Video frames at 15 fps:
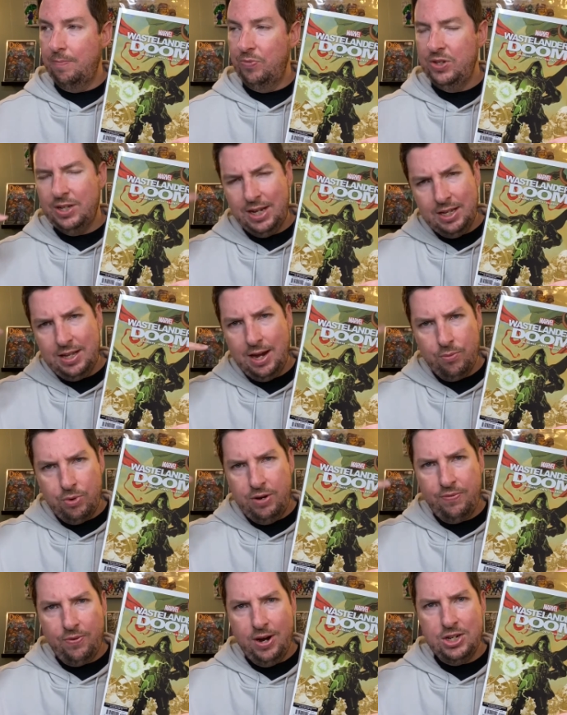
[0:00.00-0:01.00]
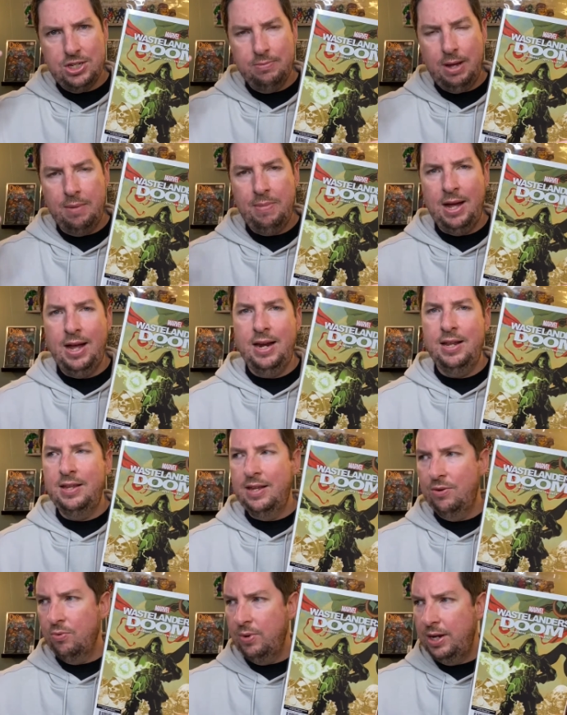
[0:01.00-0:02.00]
get that refreshed in my mind, and
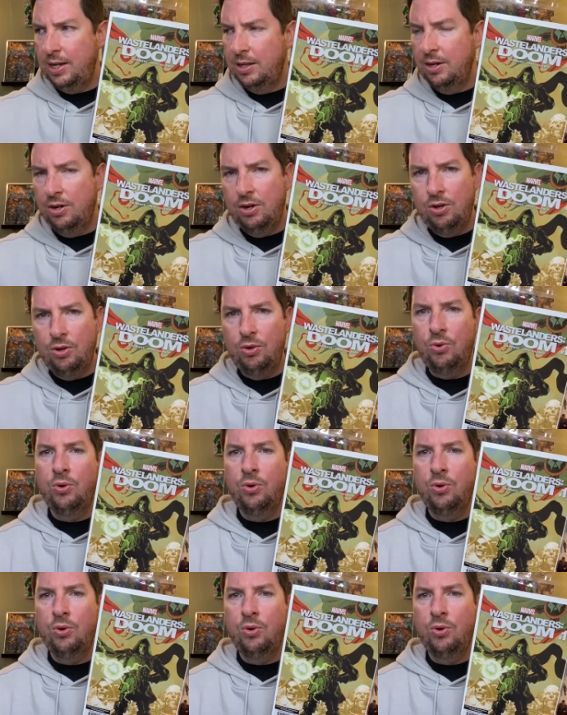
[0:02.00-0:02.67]
then read the new